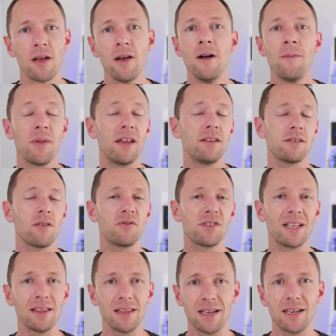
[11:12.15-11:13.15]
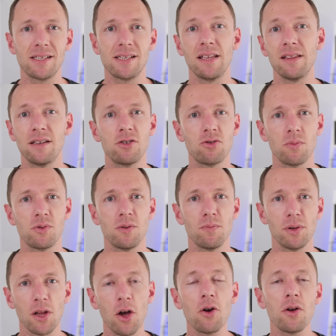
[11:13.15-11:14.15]
And there's obviously links in the
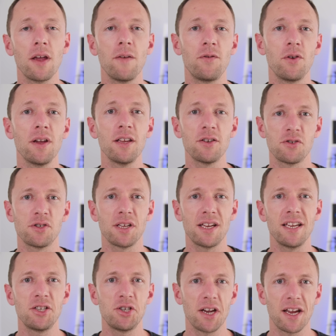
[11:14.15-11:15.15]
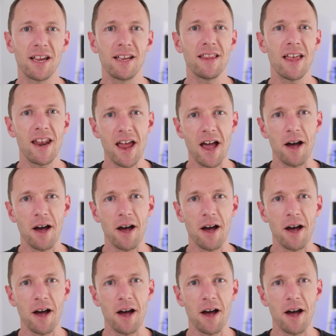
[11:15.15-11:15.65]
description below if you're interested in checking that